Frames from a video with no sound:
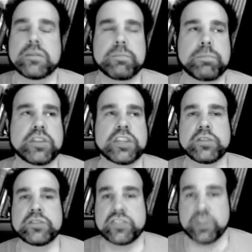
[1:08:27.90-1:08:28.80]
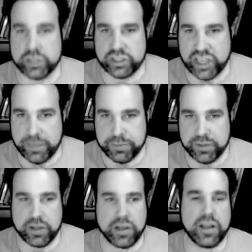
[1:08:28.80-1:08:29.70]
political stewardship
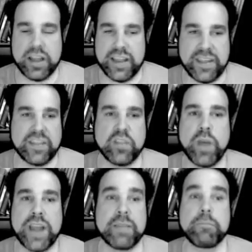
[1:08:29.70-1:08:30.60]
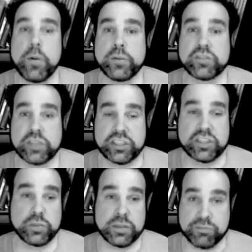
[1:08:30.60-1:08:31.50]
in, in the way that most
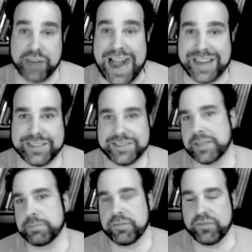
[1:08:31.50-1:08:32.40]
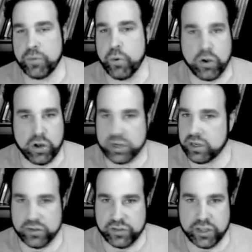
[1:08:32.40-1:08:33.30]
Christians would have practiced it for
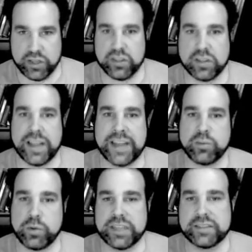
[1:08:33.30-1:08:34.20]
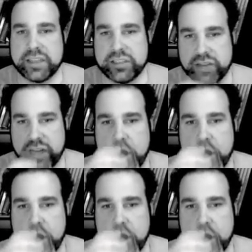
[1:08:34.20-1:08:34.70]
the, the late 20th century.